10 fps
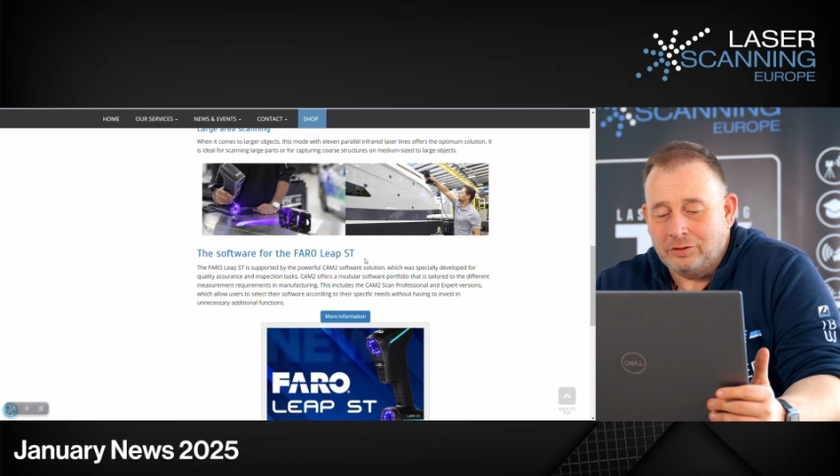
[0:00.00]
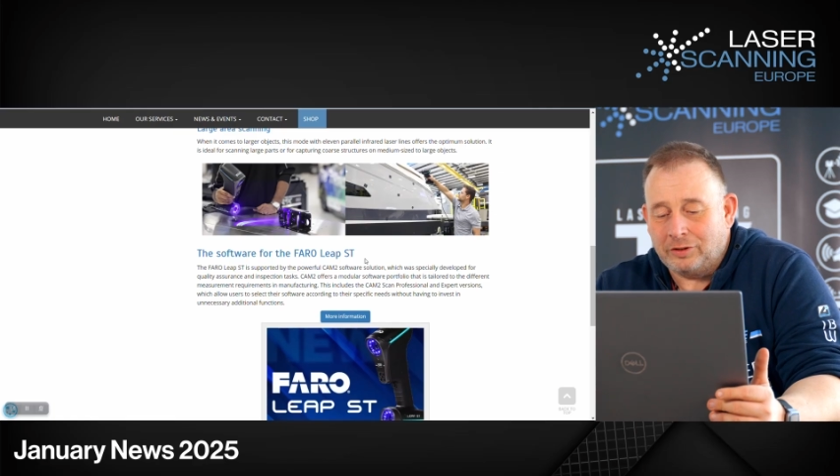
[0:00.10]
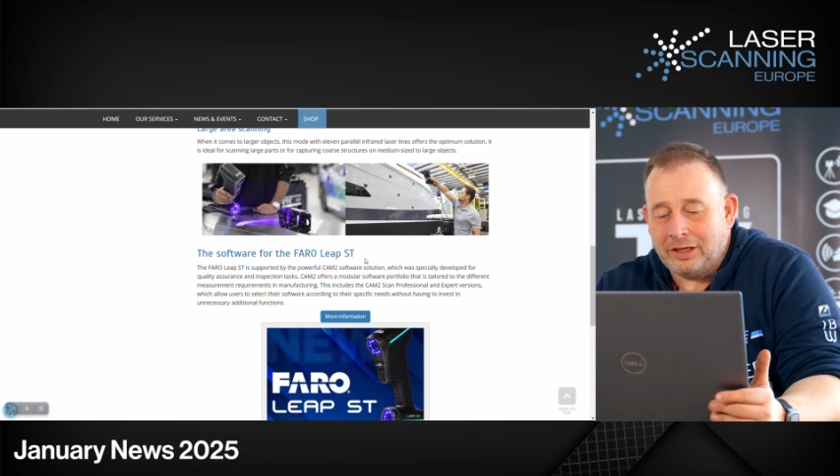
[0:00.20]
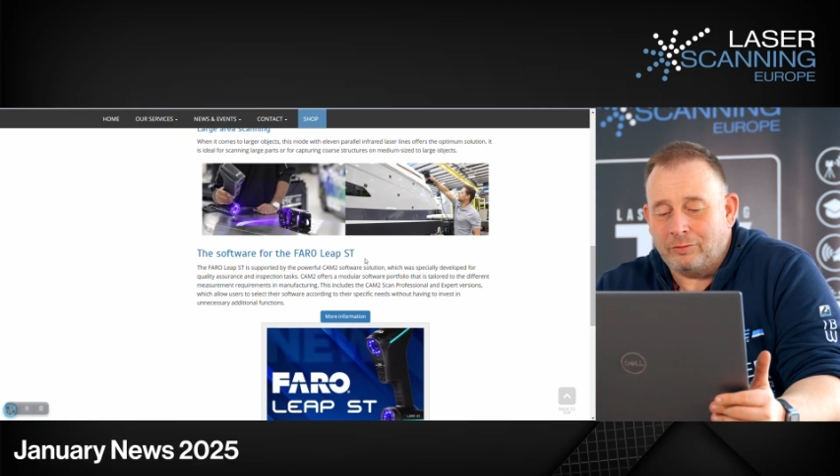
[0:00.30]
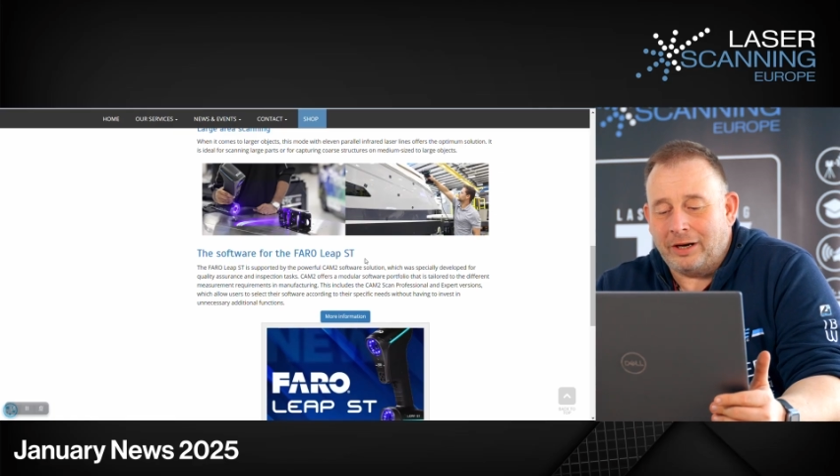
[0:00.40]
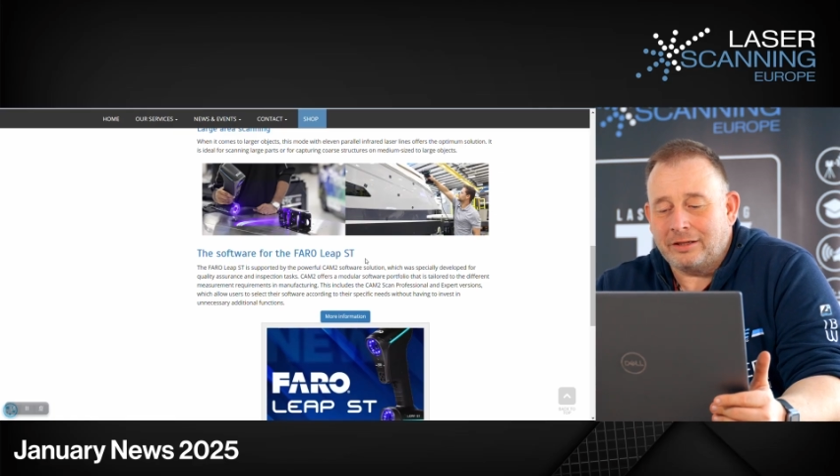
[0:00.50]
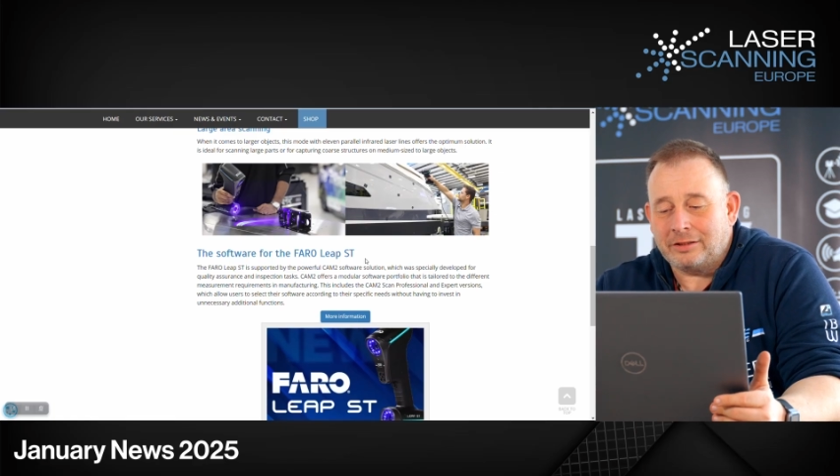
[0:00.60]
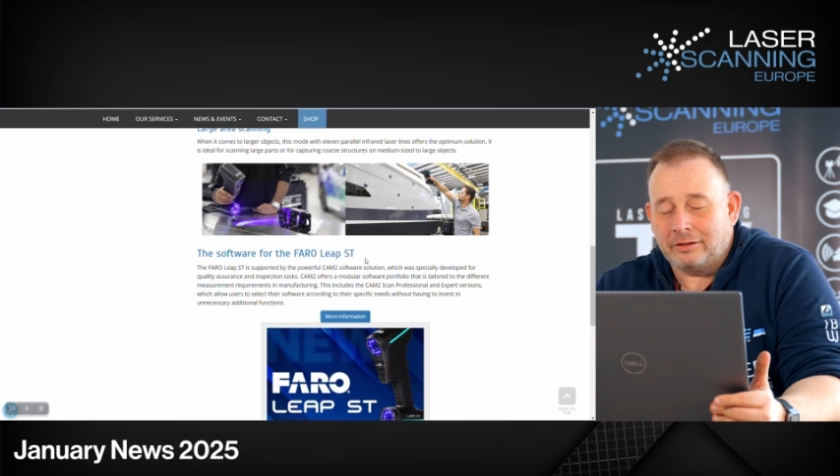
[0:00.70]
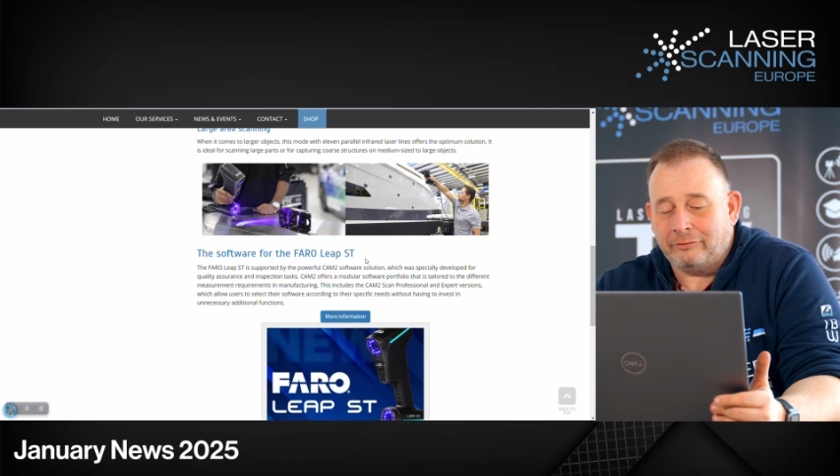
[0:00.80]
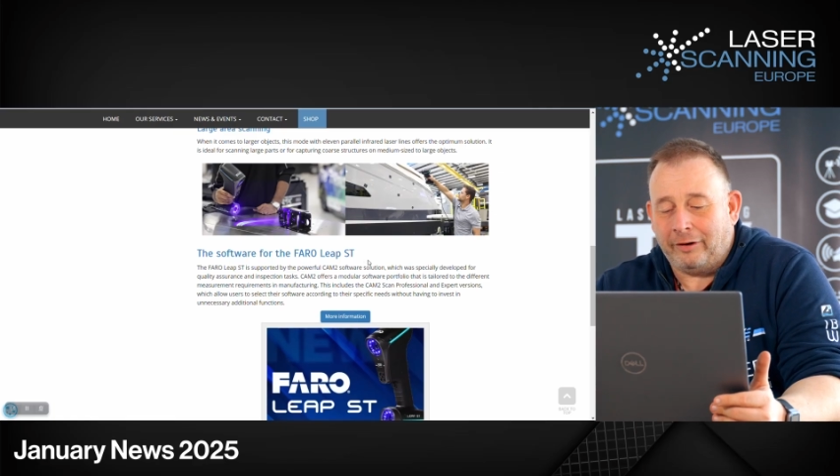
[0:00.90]
You can run
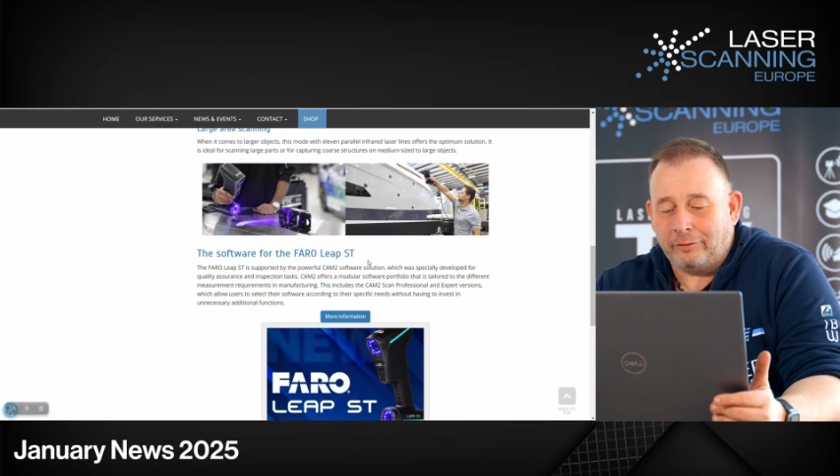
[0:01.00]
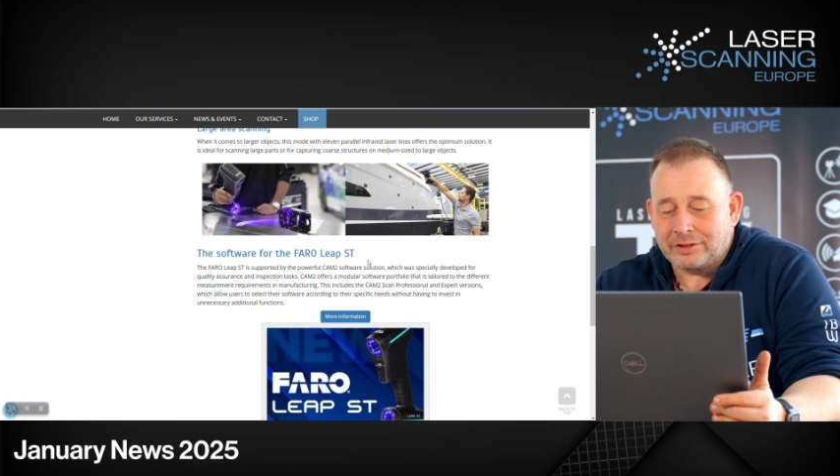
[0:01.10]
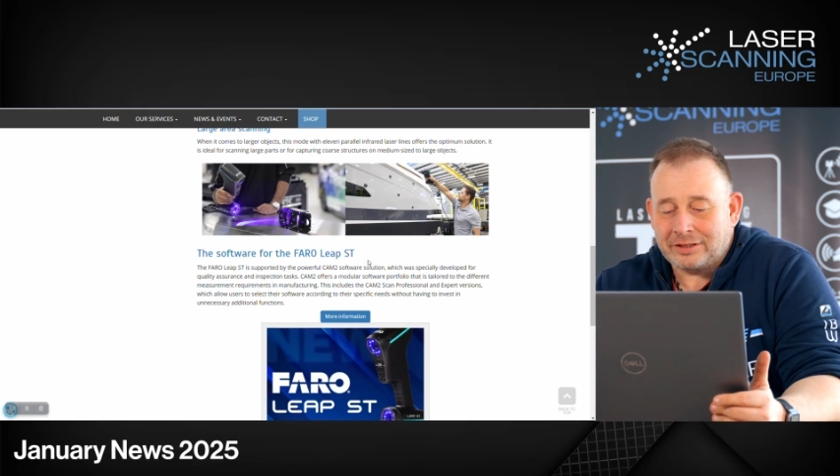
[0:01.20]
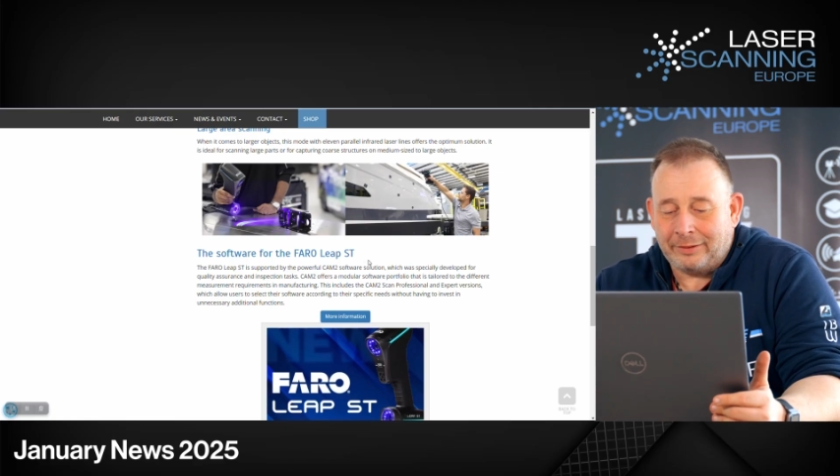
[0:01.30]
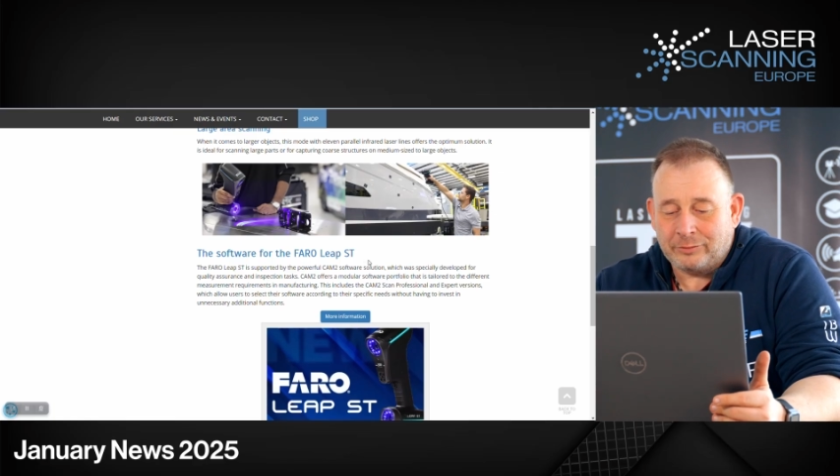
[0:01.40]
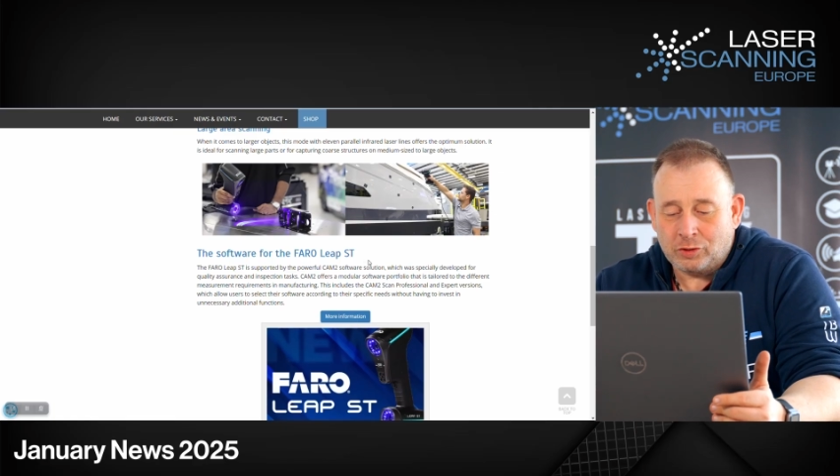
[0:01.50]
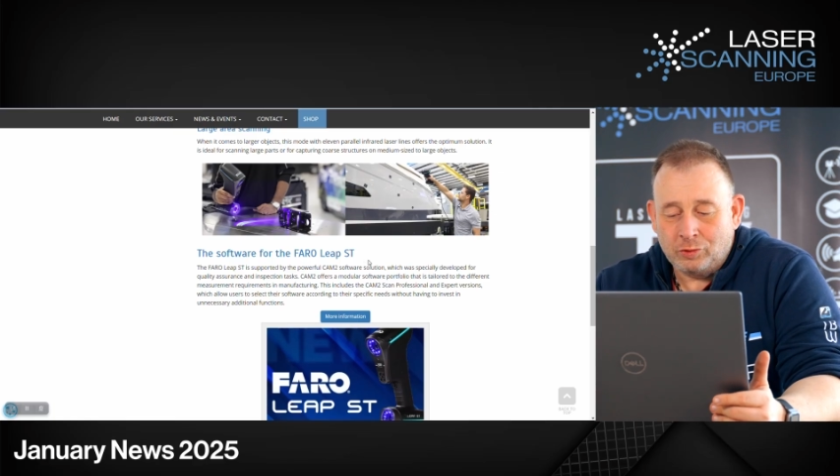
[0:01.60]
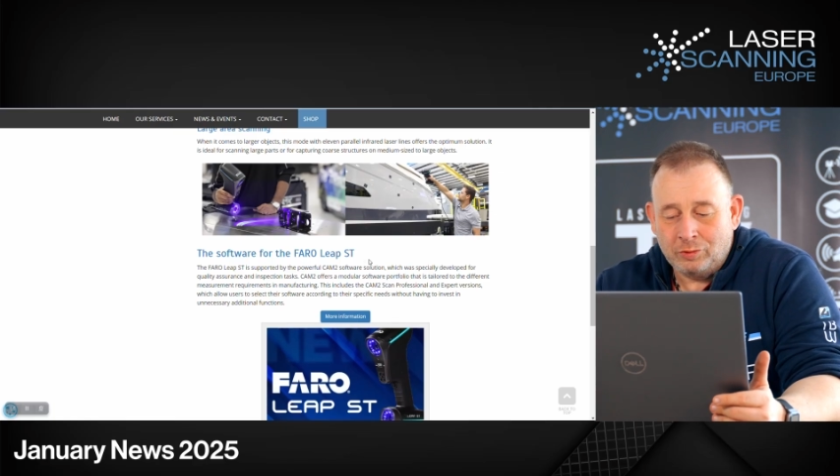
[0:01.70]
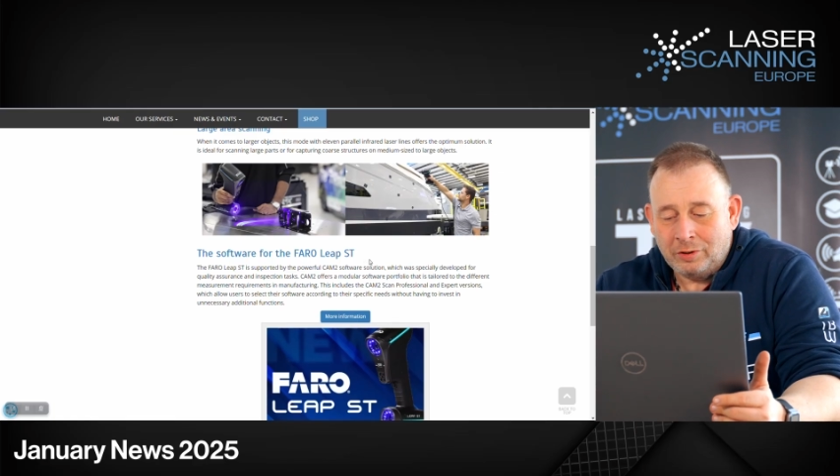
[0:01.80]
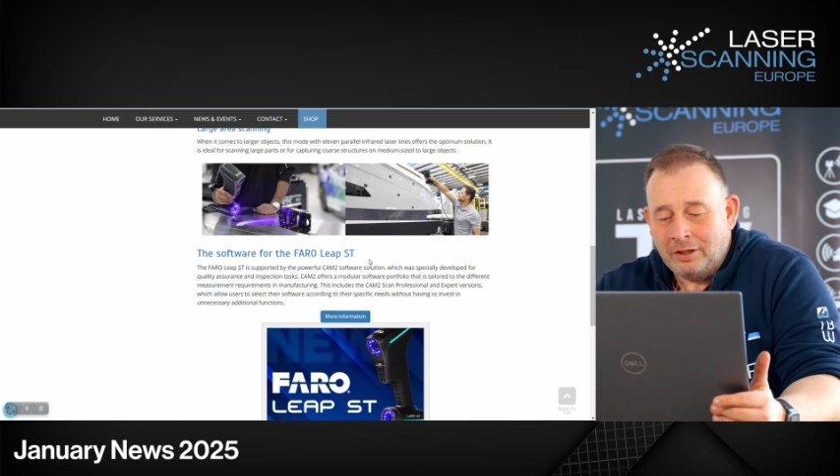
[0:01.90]
it in FARO's Cam
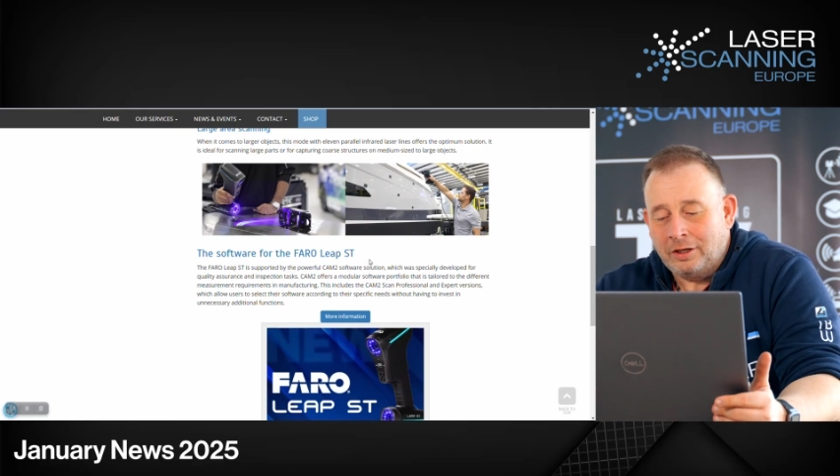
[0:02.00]
2,